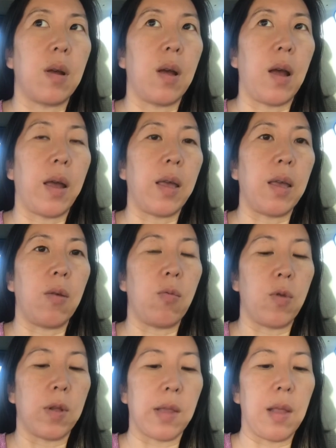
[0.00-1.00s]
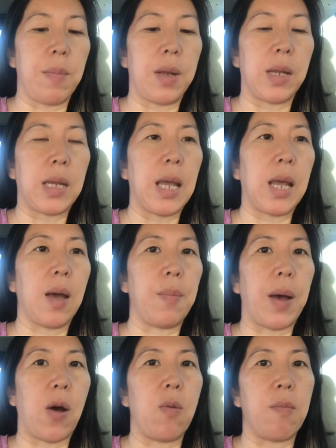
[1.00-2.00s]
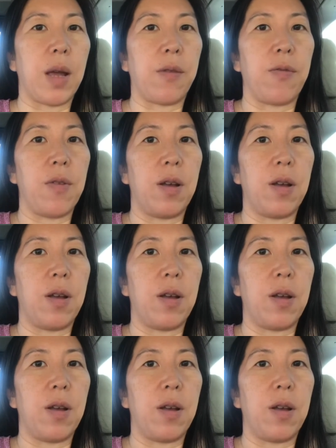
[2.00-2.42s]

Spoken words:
I was lamenting about my